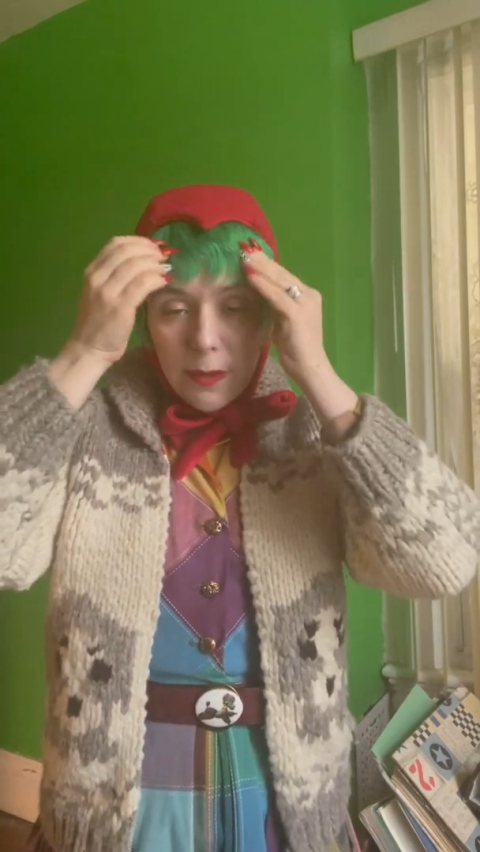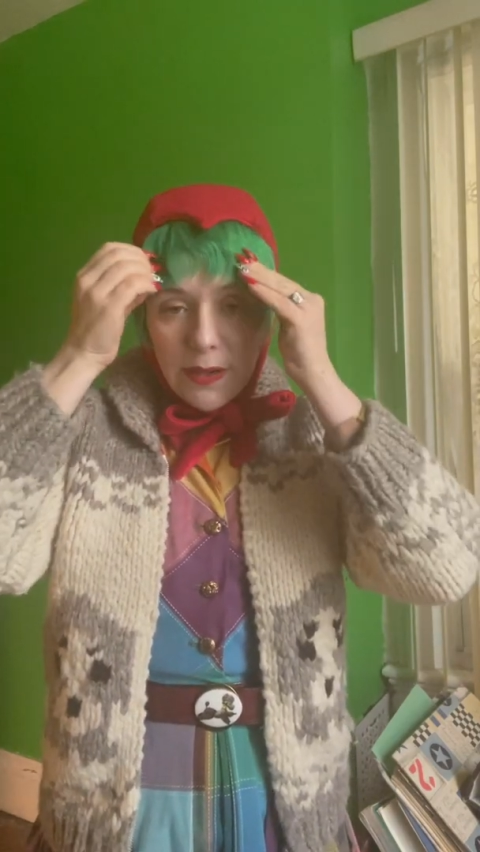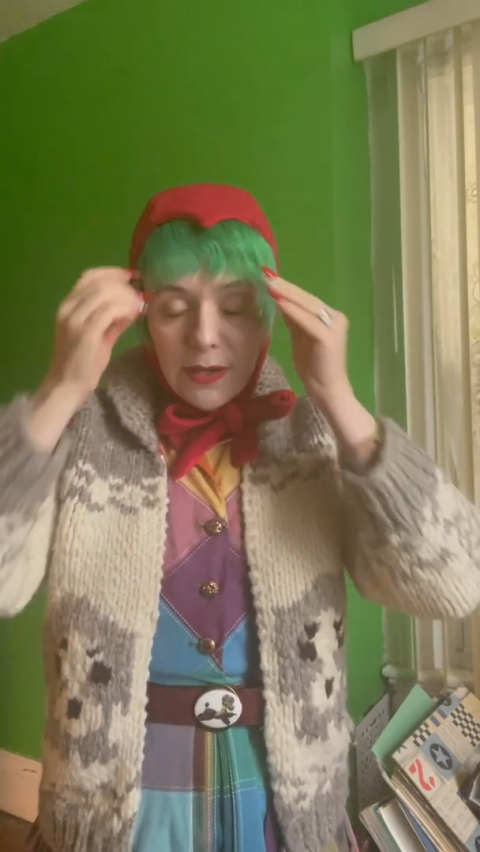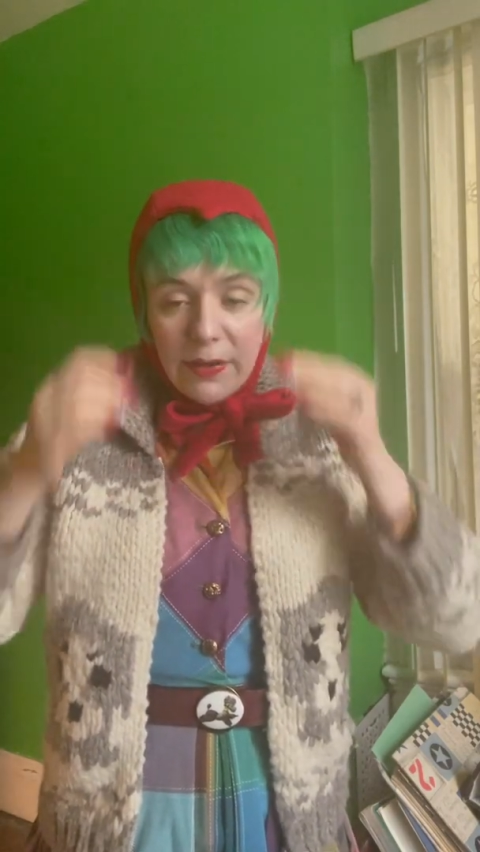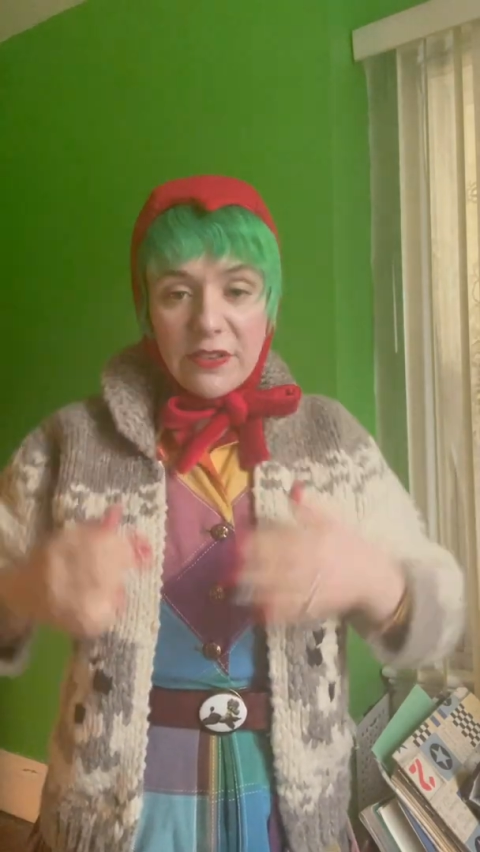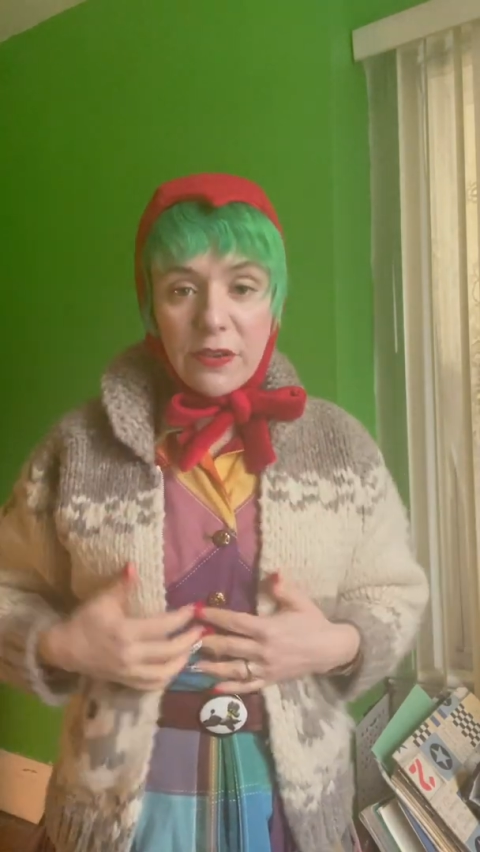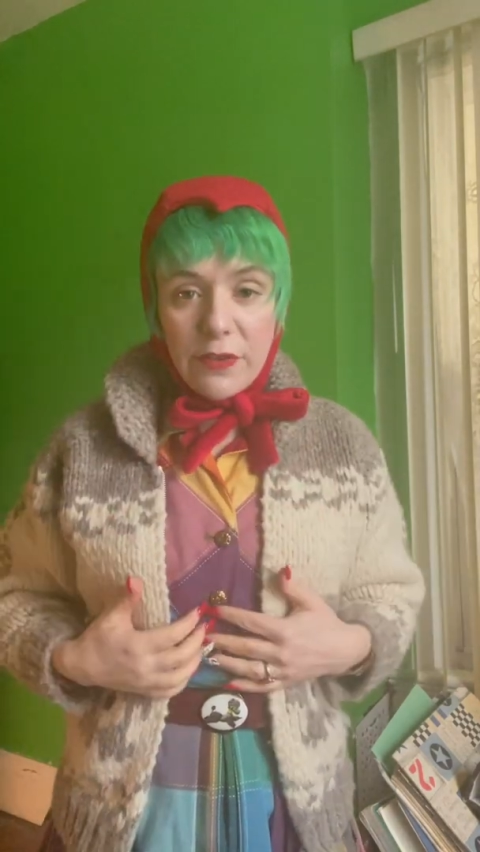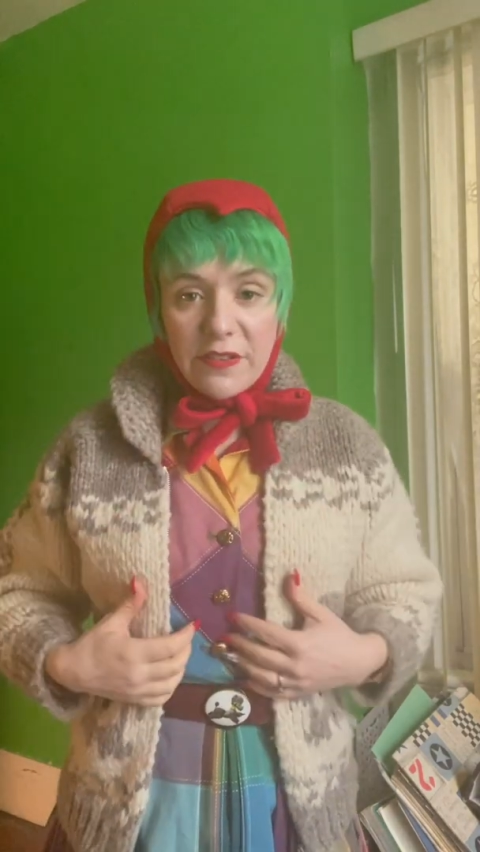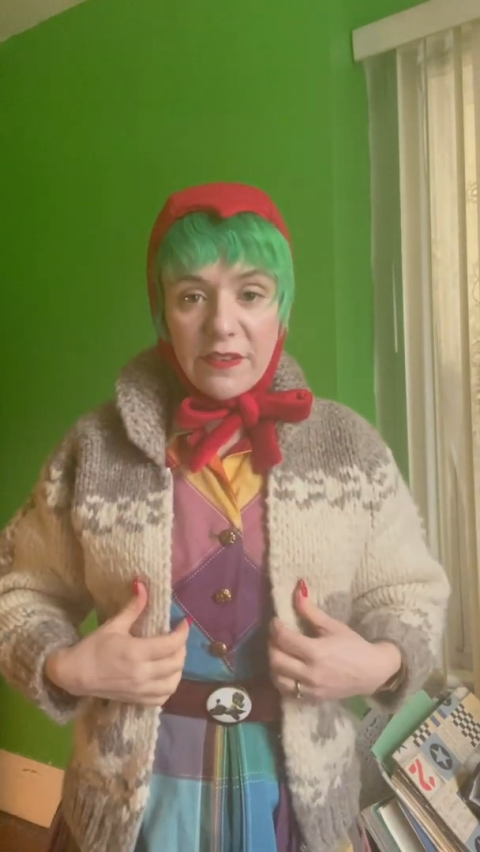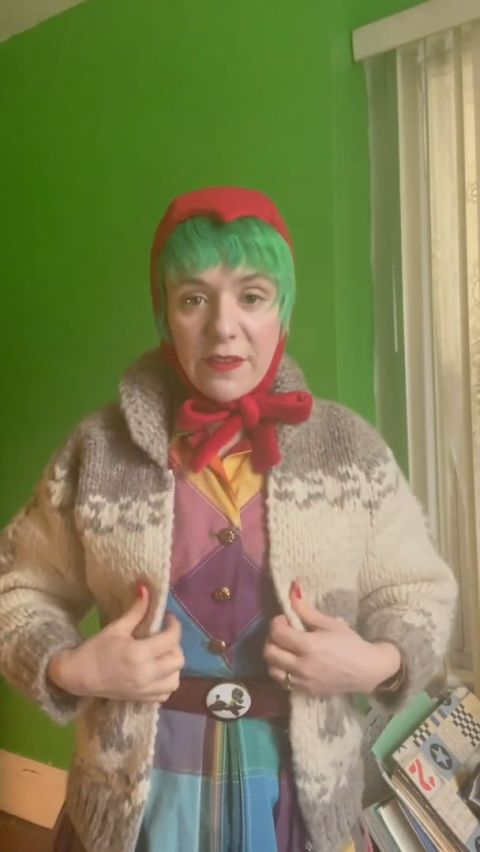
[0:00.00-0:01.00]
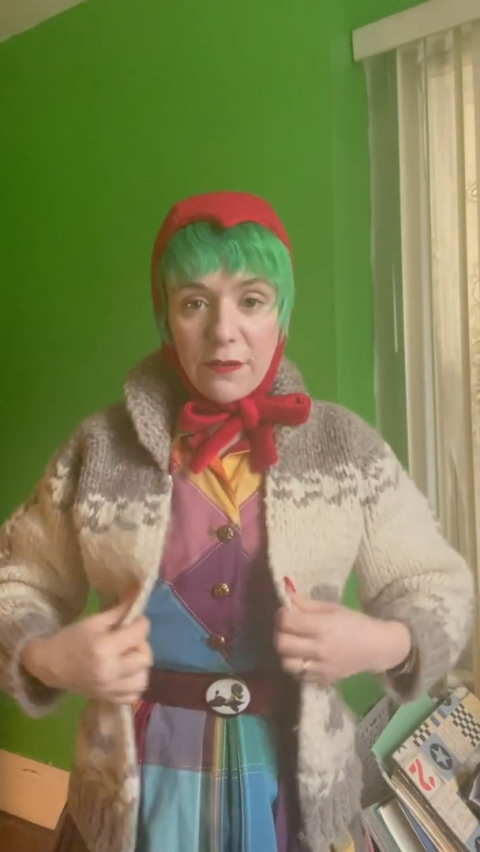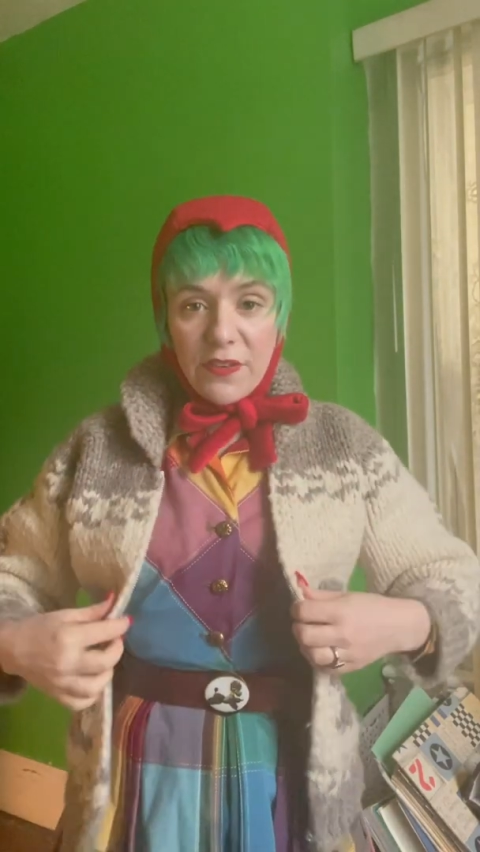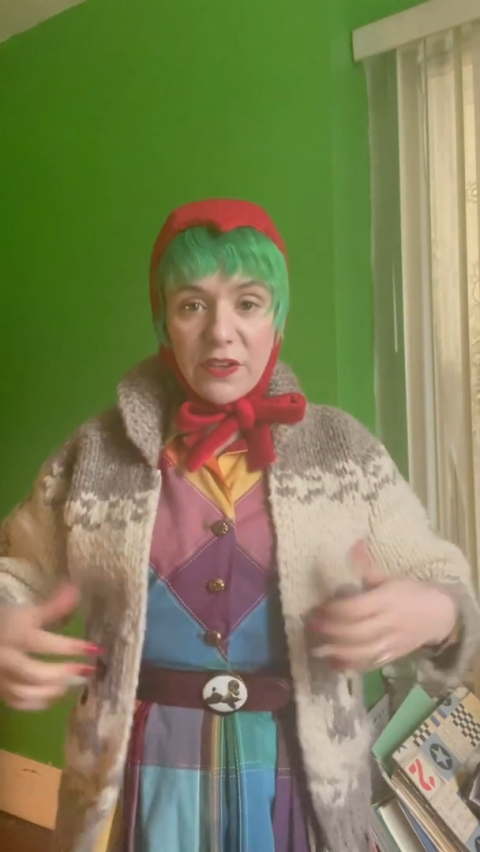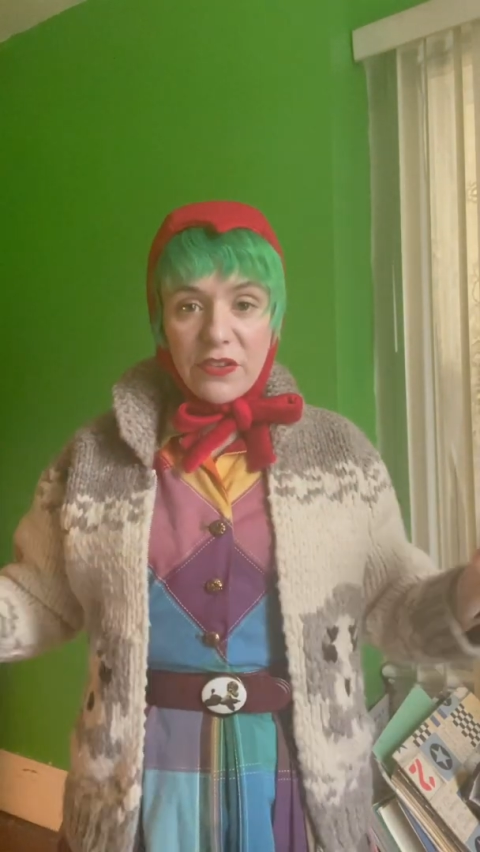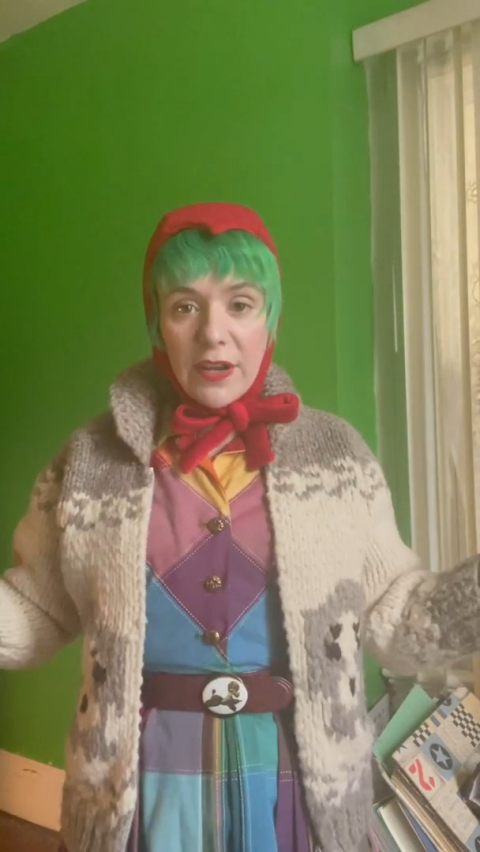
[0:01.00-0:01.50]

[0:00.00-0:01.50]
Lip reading: Anyway, so this is the finished